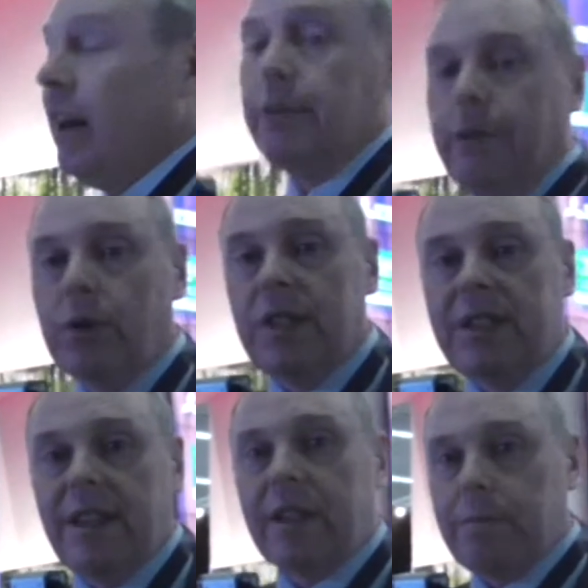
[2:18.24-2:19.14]

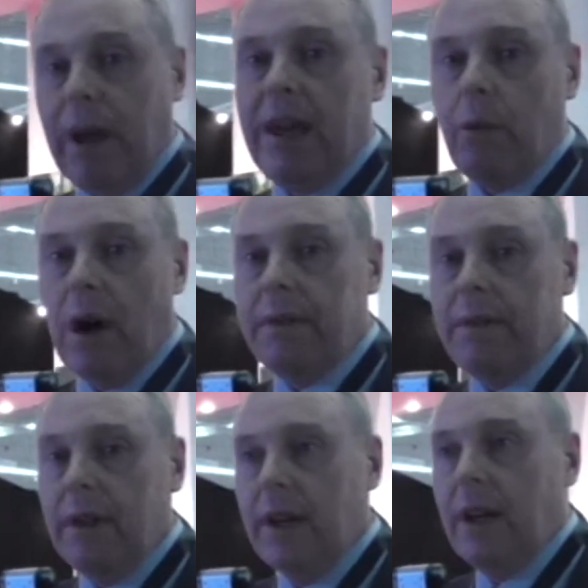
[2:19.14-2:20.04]

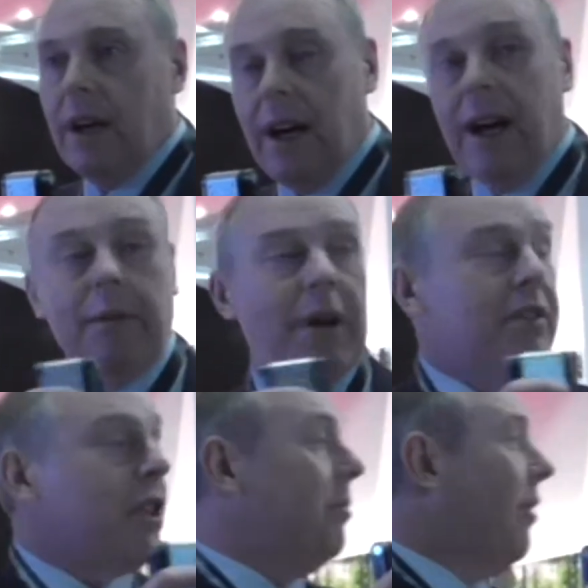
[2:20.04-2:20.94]
L46P1,
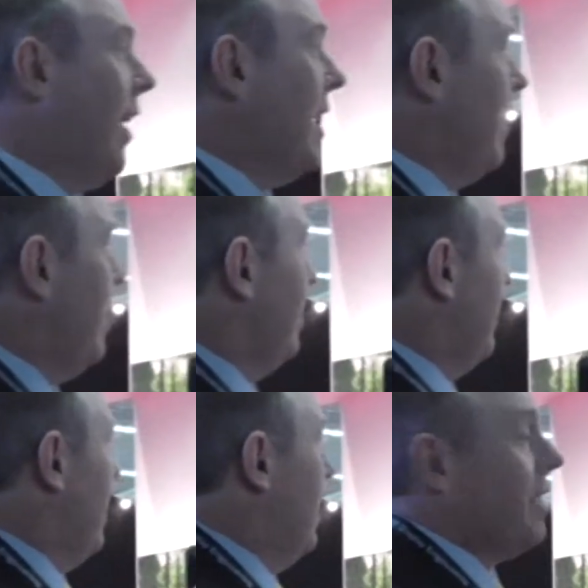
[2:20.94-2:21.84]
and to my right here
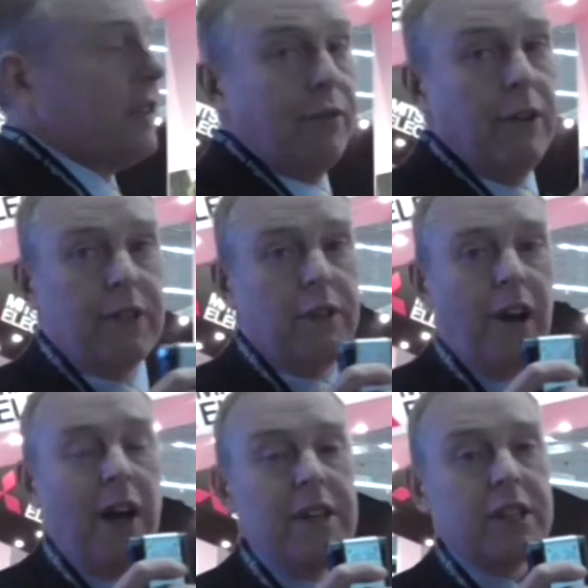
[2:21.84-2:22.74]
is the
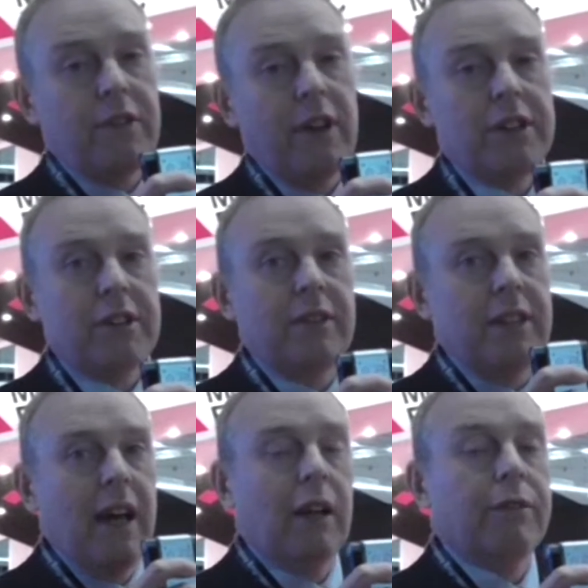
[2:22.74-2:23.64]
55-inch
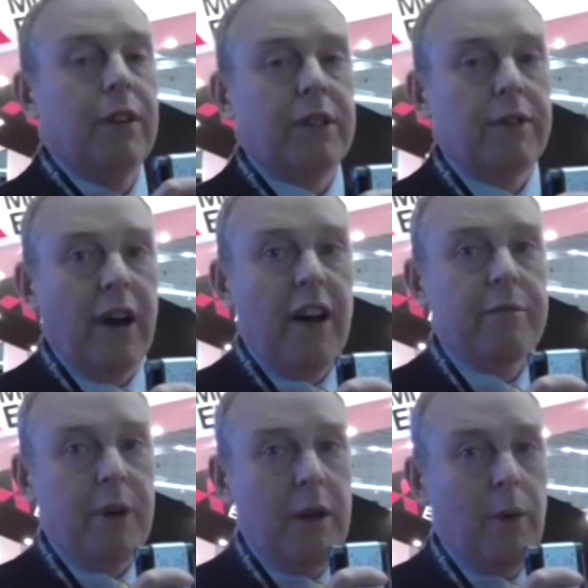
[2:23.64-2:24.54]
version, the
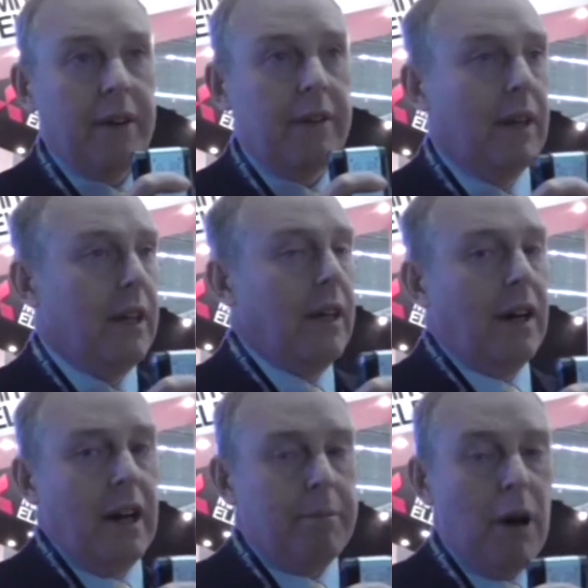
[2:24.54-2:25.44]
L55P1.
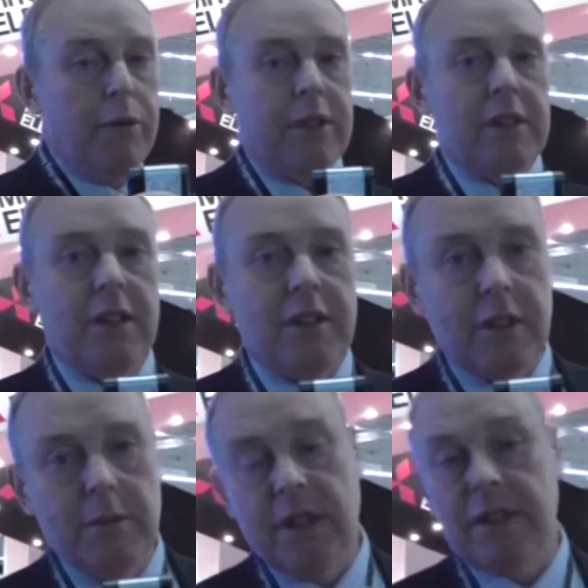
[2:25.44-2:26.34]
Both these
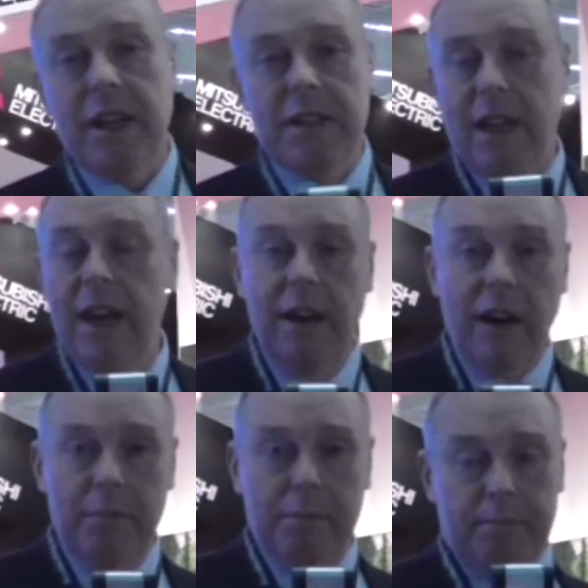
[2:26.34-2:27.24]
systems, as I say,
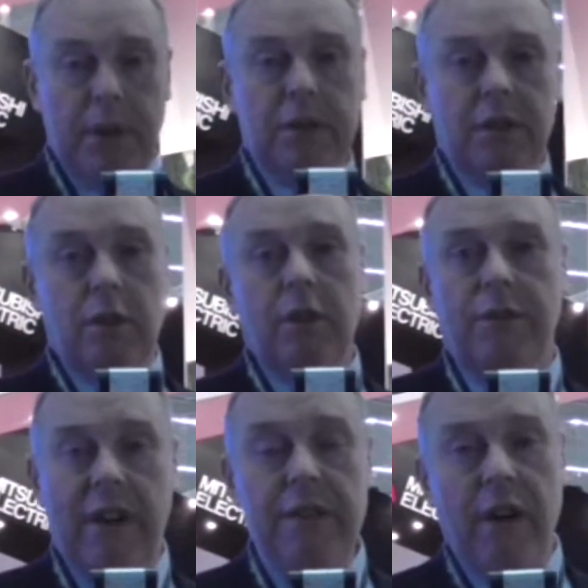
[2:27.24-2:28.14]
are built to
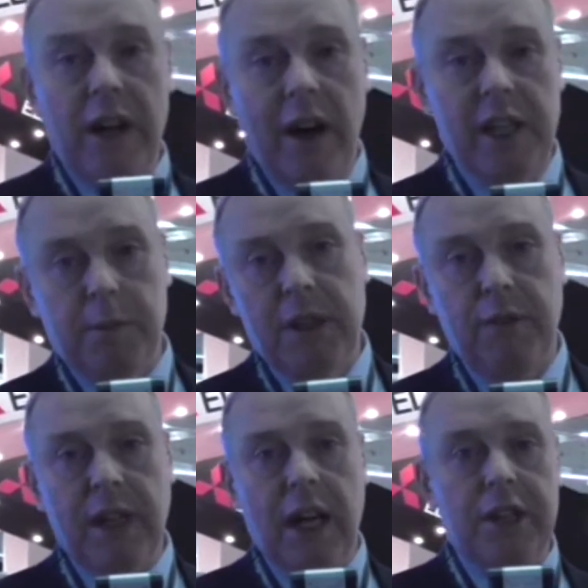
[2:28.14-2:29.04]
a very, very high
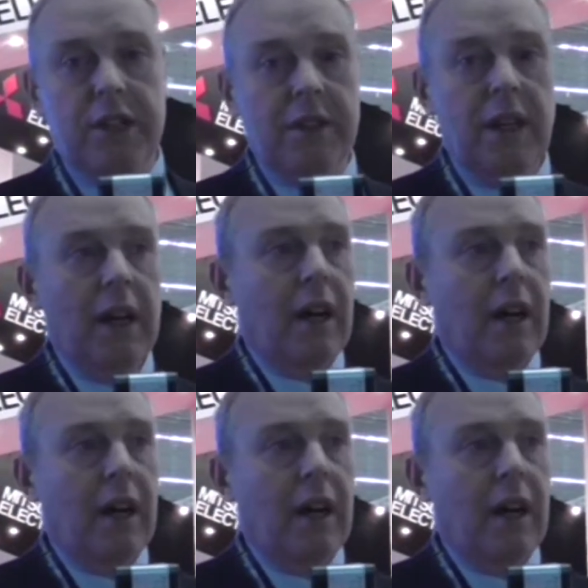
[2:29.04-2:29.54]
specification.